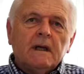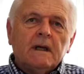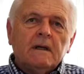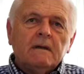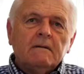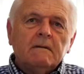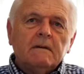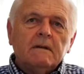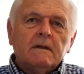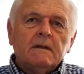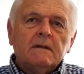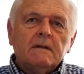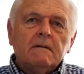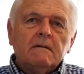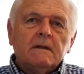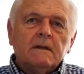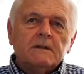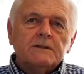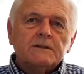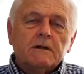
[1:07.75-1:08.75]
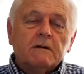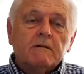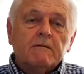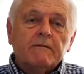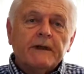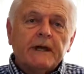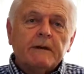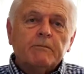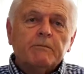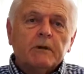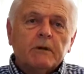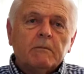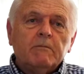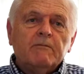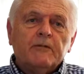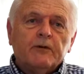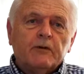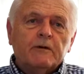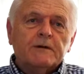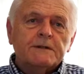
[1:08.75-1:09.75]
and solve that
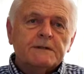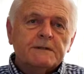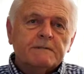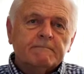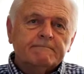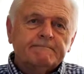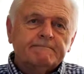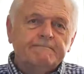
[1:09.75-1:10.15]
problem for us.